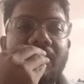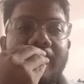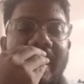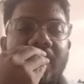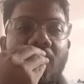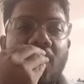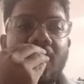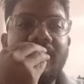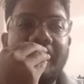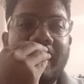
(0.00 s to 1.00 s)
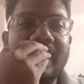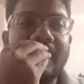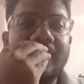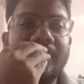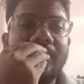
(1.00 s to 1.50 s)
men on women.
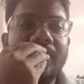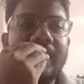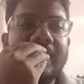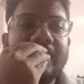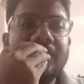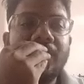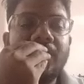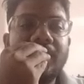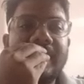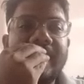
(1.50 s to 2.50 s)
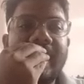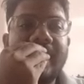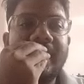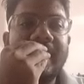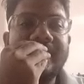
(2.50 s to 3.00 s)
So, she
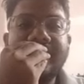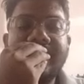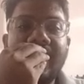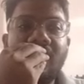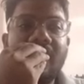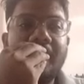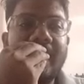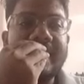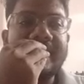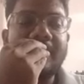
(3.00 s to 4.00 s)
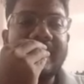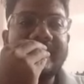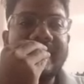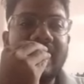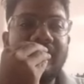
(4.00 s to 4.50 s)
categorizes the love of men as being
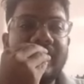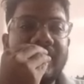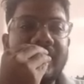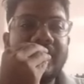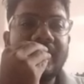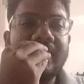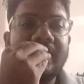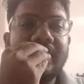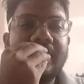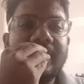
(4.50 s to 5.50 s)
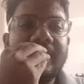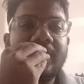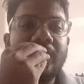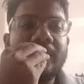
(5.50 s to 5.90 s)
selfish, who